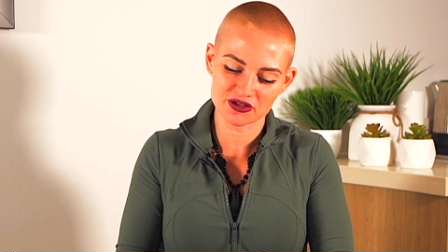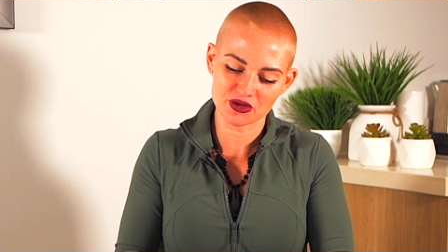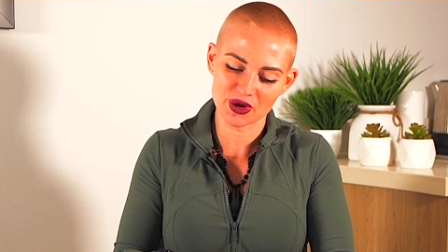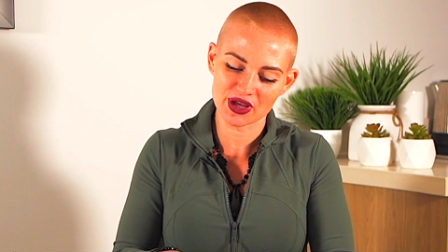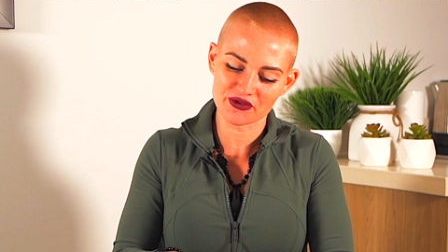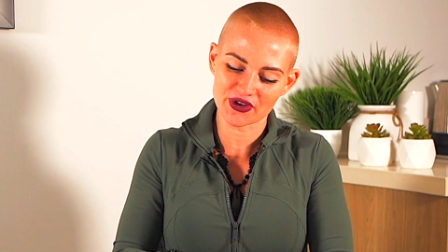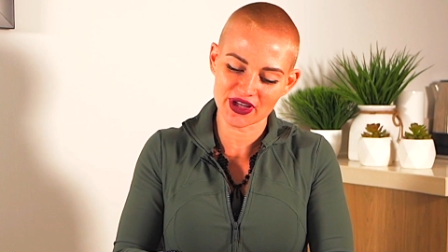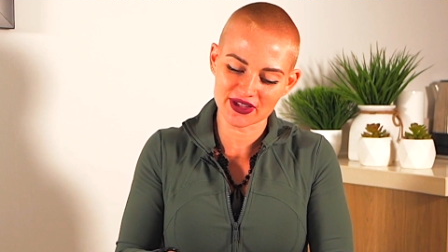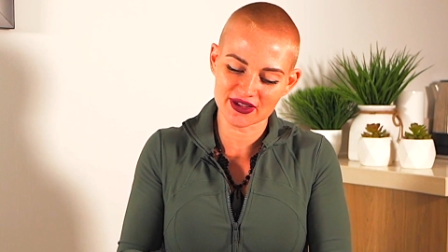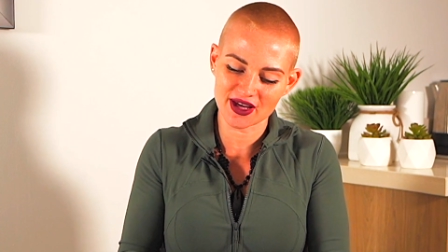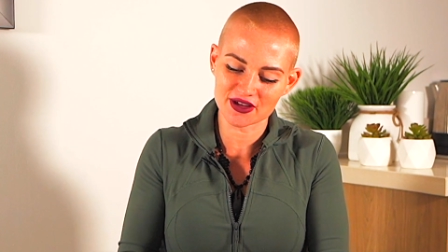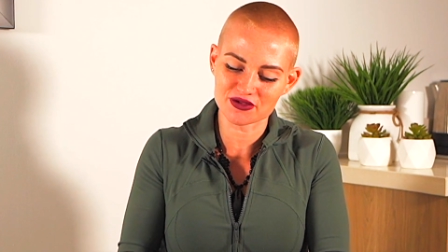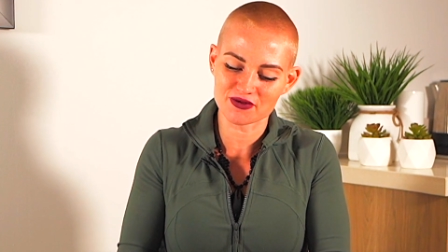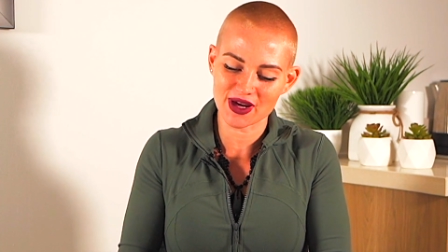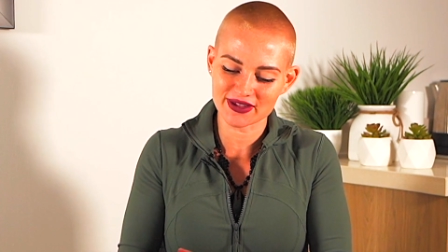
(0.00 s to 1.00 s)
so if it
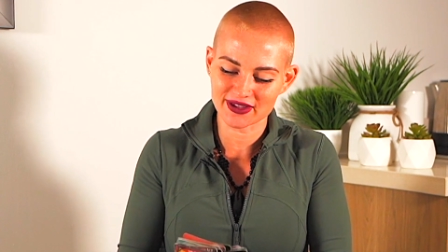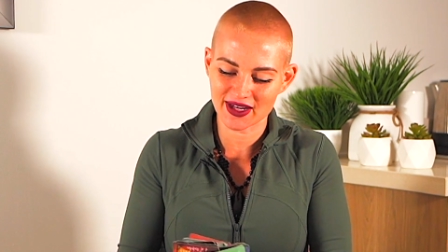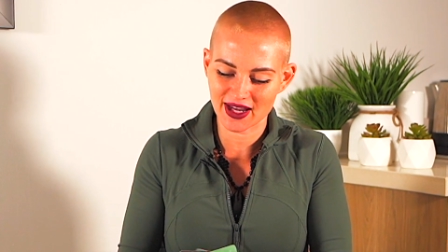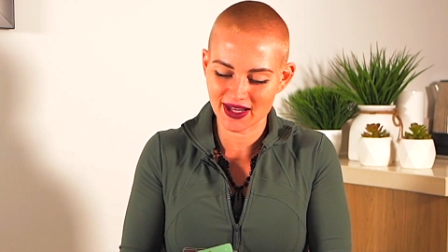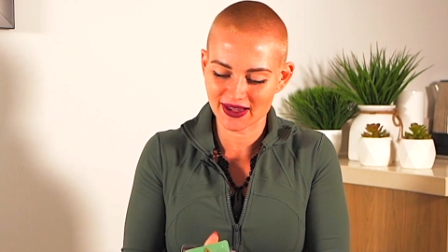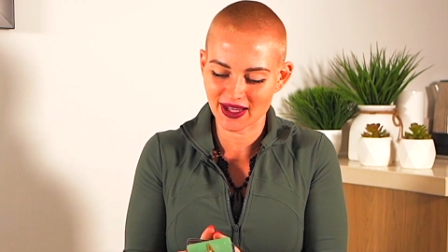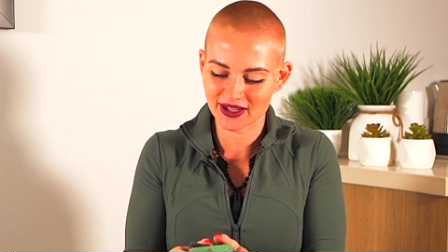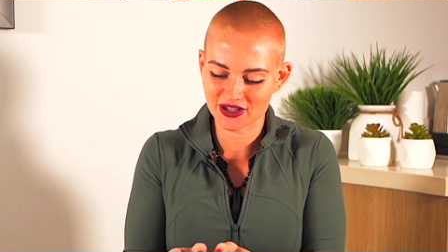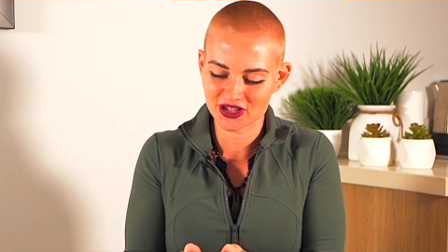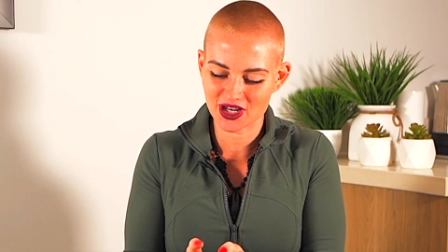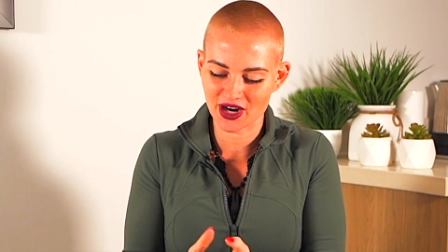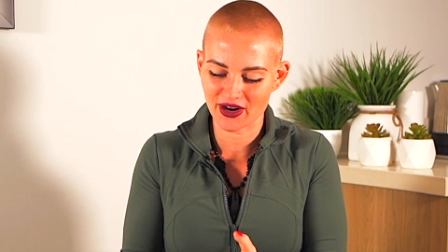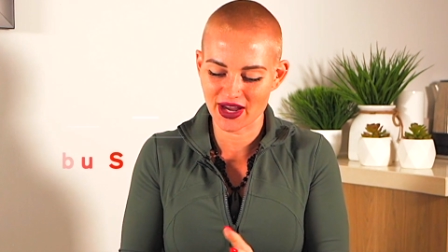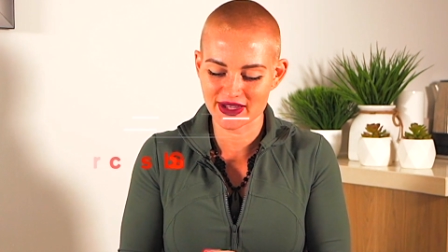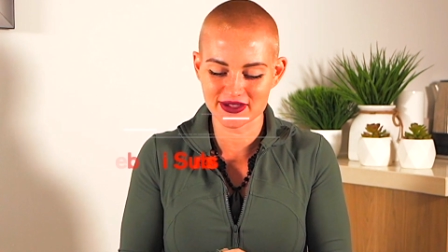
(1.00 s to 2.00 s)
does resonate, like,
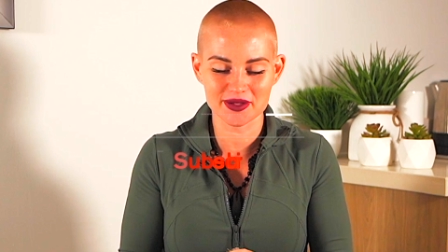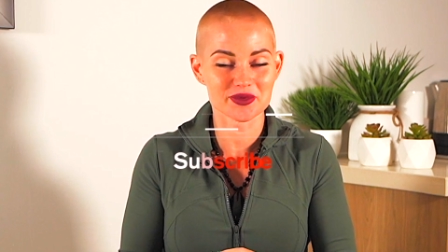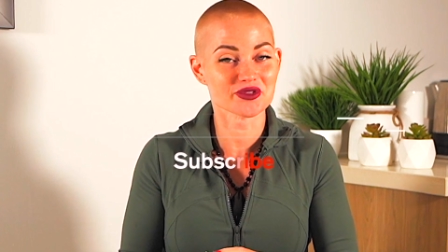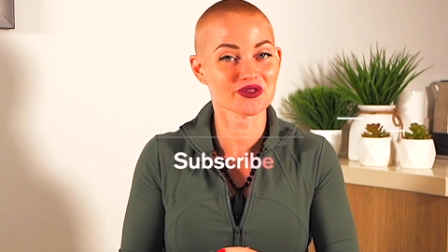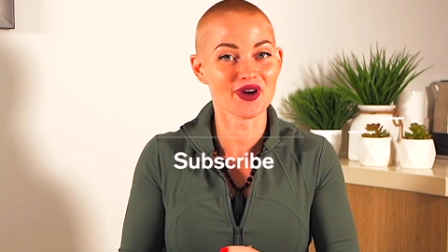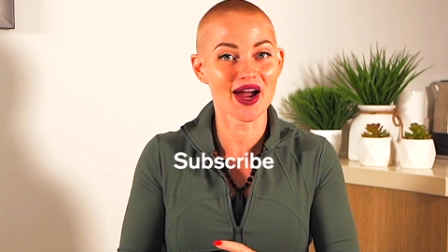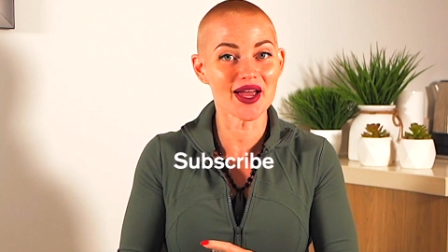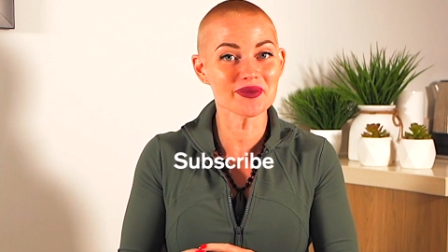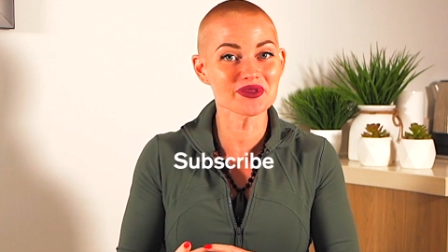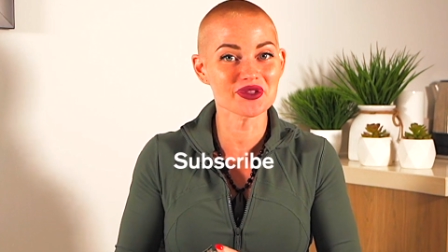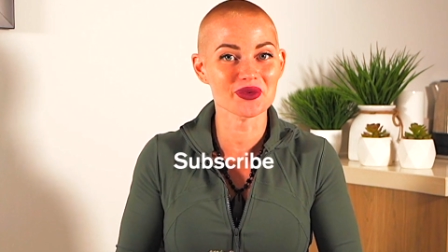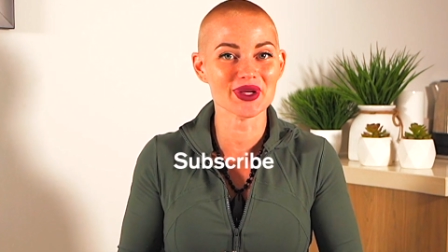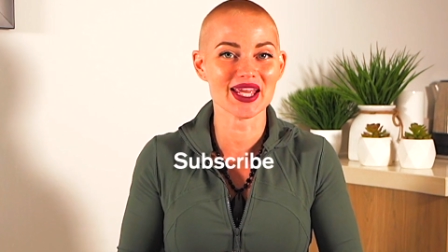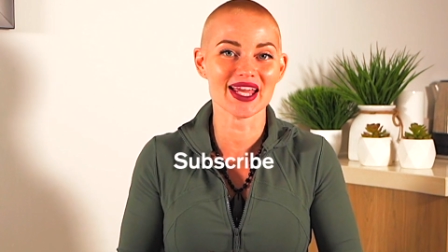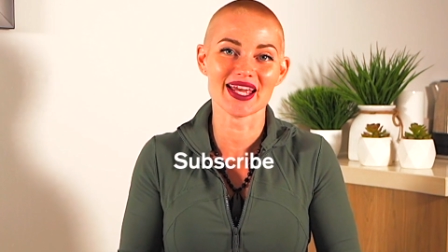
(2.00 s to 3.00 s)
share, and subscribe so
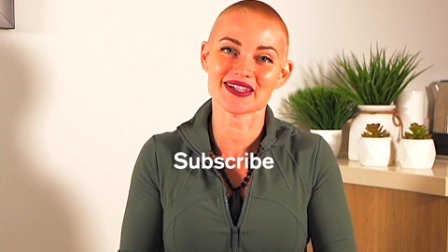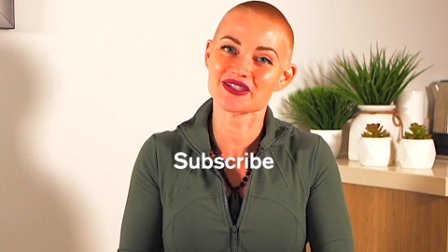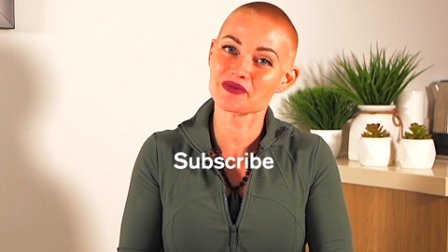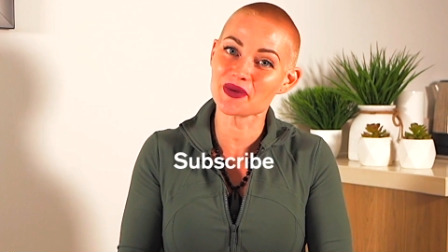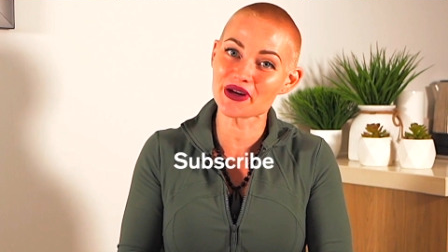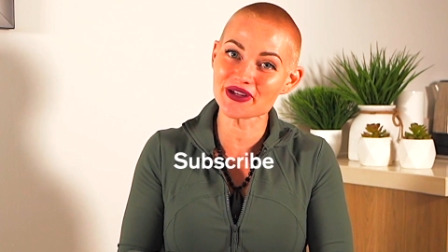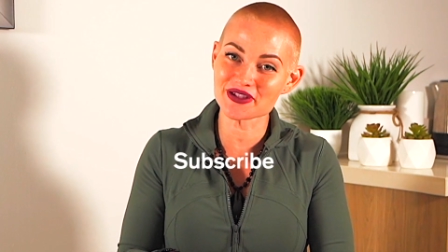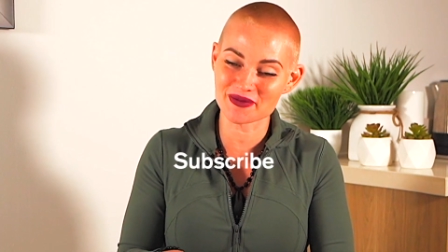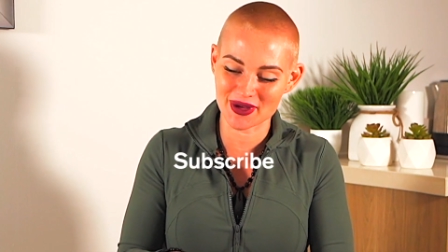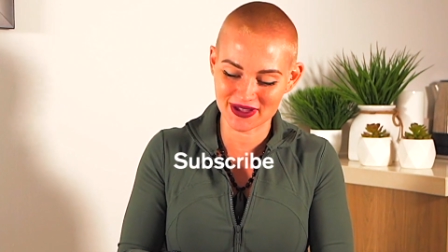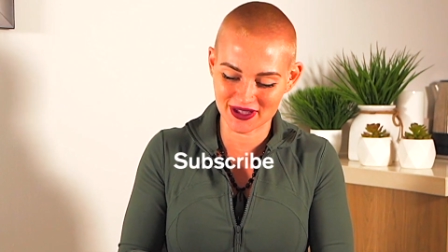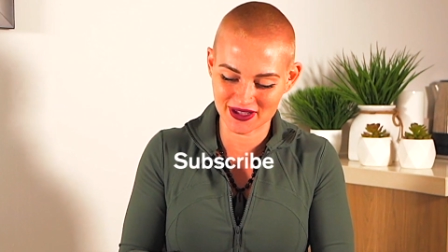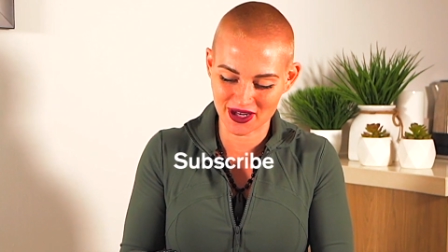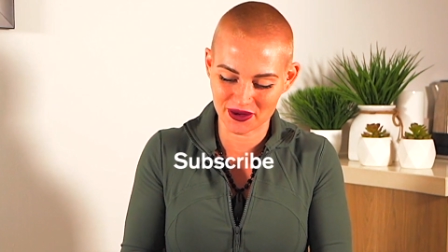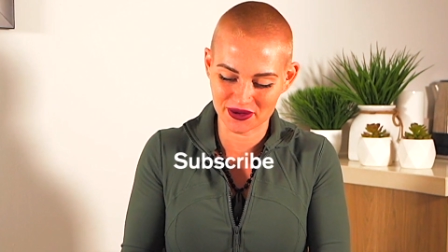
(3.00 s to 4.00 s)
we can get spirit's
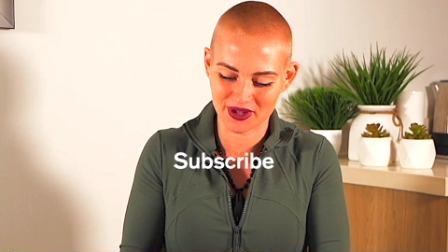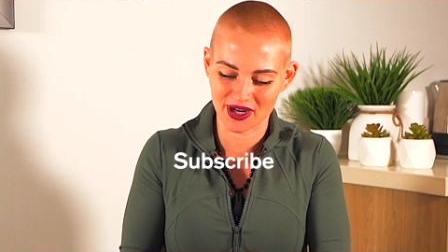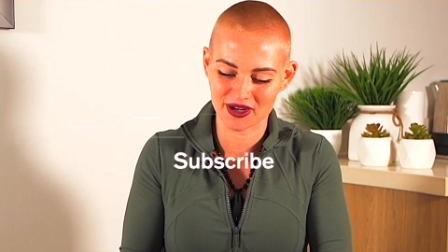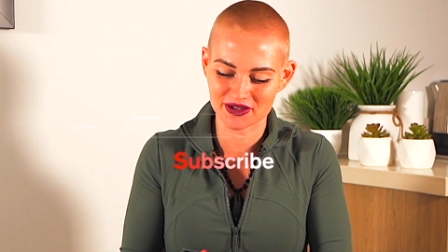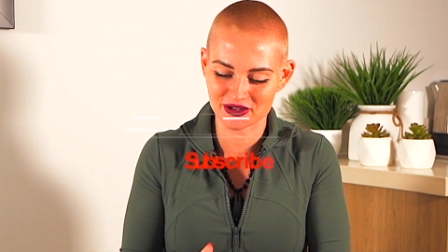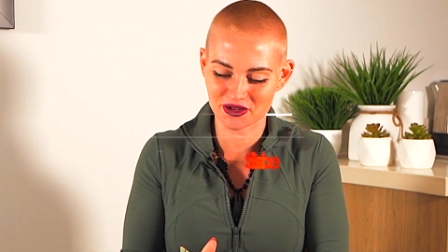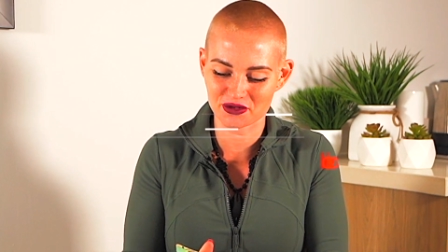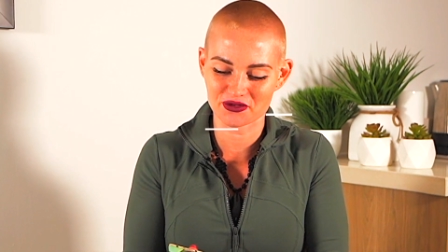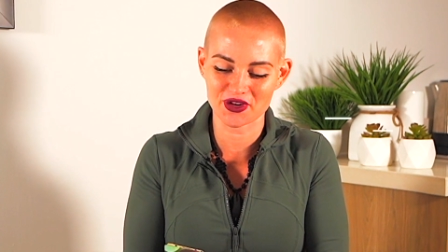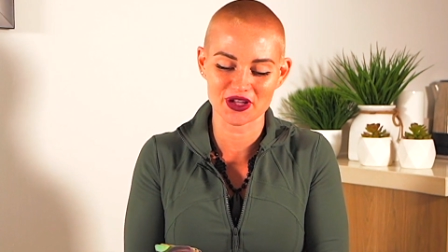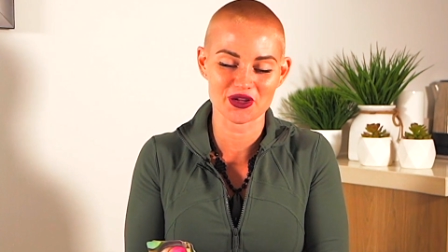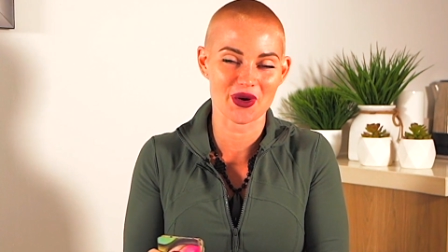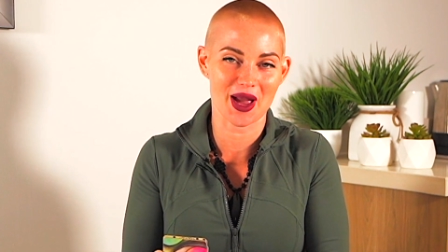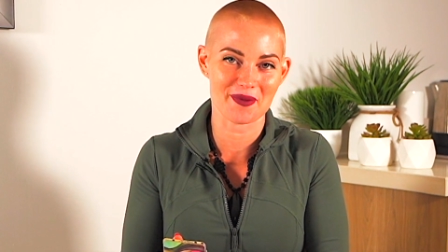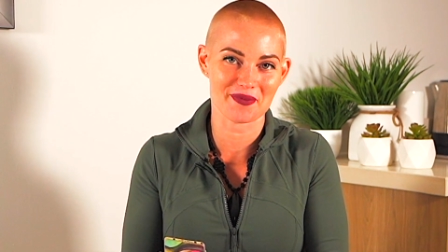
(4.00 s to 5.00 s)
message out there to
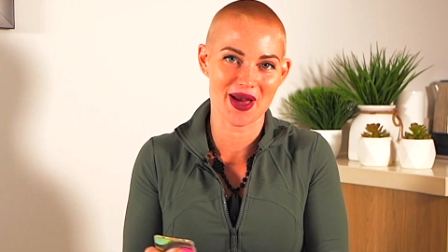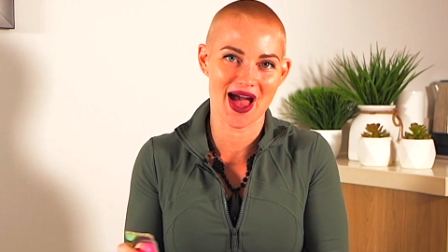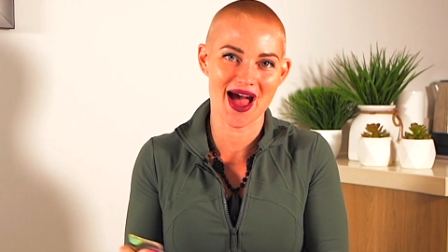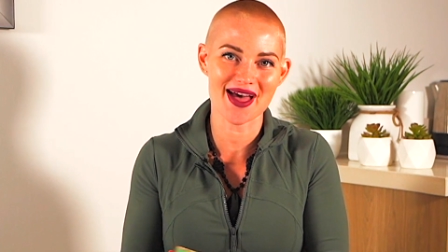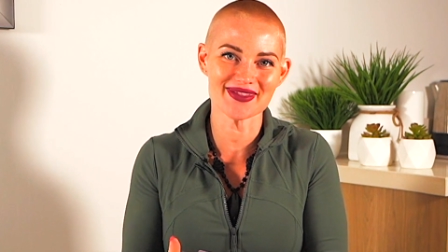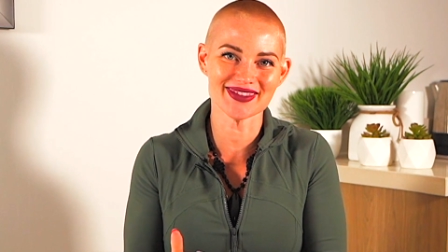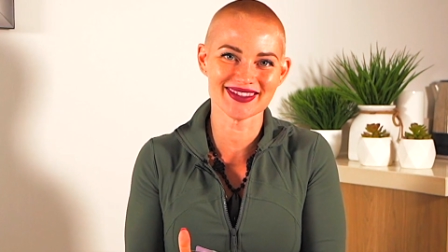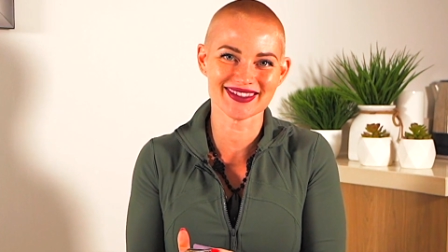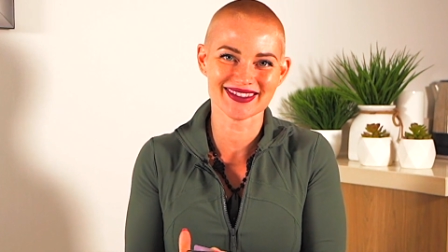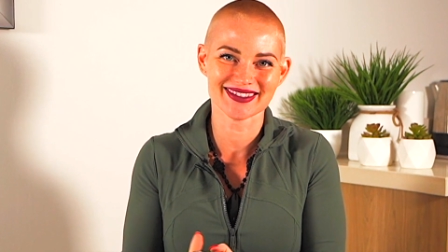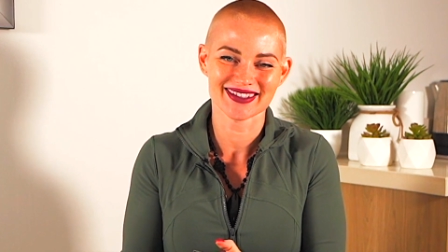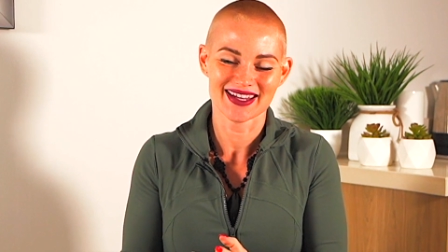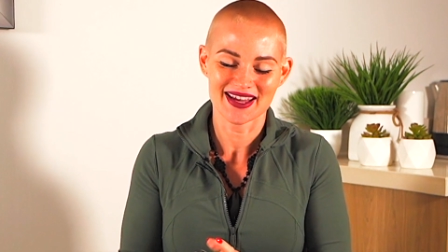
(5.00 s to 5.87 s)
fellow empaths.